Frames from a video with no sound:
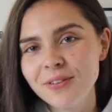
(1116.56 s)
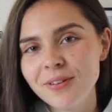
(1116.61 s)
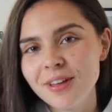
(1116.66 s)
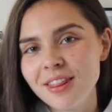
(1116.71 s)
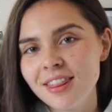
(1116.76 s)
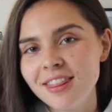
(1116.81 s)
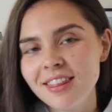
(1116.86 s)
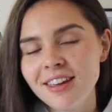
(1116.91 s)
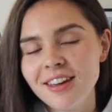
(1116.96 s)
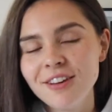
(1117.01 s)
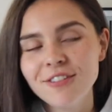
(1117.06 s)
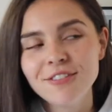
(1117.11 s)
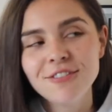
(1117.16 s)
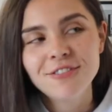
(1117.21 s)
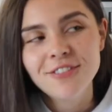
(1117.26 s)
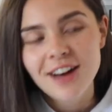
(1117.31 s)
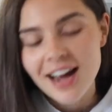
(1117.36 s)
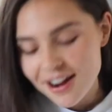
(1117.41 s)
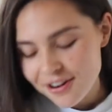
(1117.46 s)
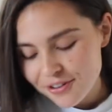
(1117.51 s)
with the
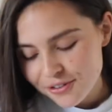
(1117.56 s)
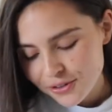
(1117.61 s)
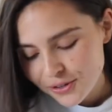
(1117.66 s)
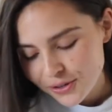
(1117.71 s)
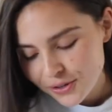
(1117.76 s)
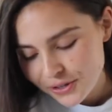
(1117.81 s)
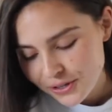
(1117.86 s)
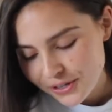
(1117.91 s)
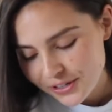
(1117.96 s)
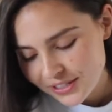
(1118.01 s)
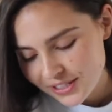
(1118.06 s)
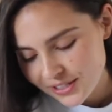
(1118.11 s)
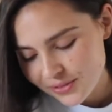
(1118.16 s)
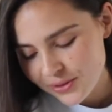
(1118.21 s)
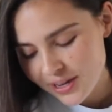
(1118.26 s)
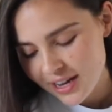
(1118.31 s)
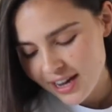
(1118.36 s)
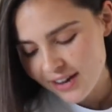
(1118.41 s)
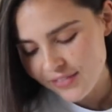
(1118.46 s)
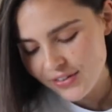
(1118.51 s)
final course.
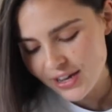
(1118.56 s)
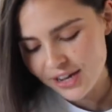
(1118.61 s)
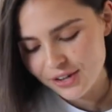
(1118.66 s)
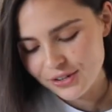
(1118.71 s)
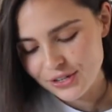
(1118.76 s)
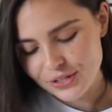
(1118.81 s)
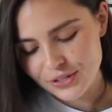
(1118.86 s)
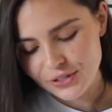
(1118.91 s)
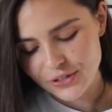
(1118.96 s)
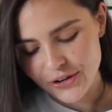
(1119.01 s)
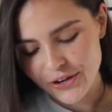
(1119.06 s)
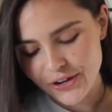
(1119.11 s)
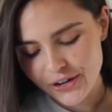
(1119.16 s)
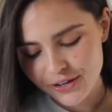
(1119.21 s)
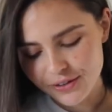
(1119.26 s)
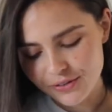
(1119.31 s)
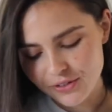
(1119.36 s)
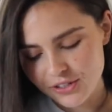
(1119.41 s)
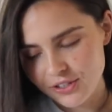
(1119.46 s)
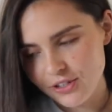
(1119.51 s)
We have our
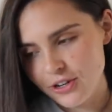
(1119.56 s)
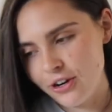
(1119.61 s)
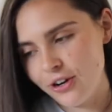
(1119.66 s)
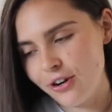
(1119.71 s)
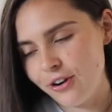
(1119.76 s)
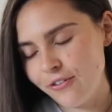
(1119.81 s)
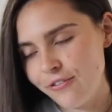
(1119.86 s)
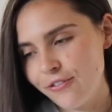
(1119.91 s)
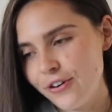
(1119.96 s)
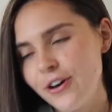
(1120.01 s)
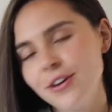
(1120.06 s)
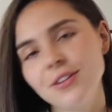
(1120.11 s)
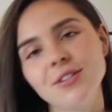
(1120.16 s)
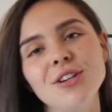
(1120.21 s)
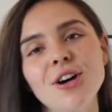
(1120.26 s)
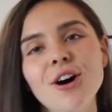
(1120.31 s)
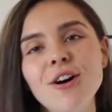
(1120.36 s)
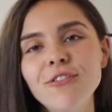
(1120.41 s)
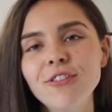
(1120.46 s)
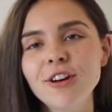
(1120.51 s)
dessert. So first
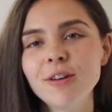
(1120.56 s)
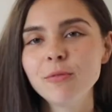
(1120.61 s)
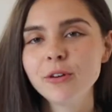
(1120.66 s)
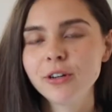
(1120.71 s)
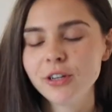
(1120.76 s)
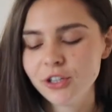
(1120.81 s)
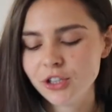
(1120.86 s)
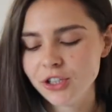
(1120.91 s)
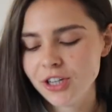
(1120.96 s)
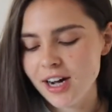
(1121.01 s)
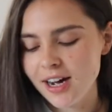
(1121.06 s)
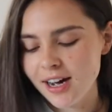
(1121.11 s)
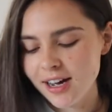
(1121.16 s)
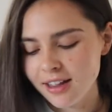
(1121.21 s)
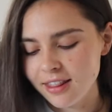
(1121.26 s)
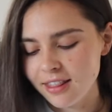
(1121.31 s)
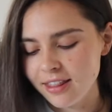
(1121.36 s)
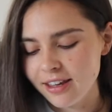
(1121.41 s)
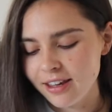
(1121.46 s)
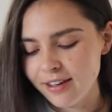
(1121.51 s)
off, I'm going to
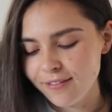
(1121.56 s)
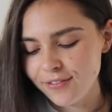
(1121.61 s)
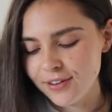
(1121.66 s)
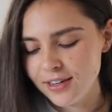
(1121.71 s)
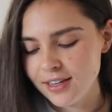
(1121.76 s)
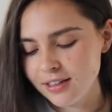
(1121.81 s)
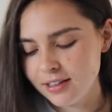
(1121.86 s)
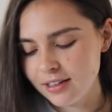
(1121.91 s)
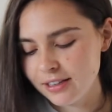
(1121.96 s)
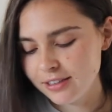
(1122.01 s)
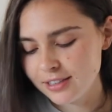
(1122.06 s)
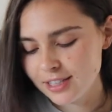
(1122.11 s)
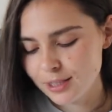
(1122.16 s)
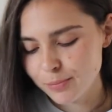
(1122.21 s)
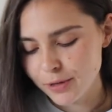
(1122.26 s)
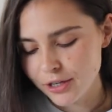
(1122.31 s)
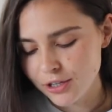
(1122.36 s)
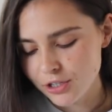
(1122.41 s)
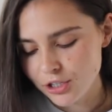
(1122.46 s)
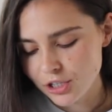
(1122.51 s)
try the vanilla
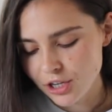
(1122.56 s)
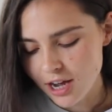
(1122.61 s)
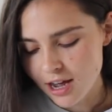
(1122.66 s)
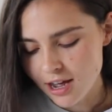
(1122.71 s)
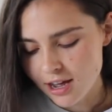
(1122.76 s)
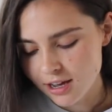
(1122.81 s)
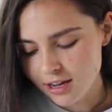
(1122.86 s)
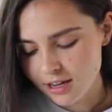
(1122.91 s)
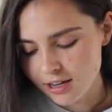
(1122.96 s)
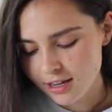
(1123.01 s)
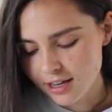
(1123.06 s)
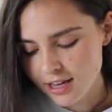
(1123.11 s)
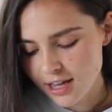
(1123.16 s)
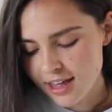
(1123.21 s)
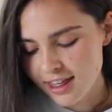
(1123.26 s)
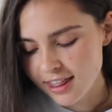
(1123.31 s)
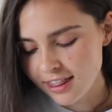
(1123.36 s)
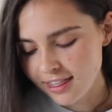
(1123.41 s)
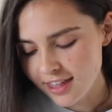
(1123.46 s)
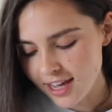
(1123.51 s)
sponge cake
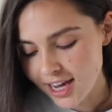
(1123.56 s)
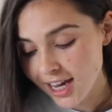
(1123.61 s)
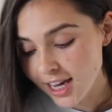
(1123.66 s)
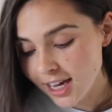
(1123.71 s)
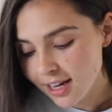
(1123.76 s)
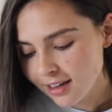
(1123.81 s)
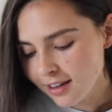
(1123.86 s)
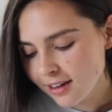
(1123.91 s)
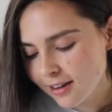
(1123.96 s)
thing.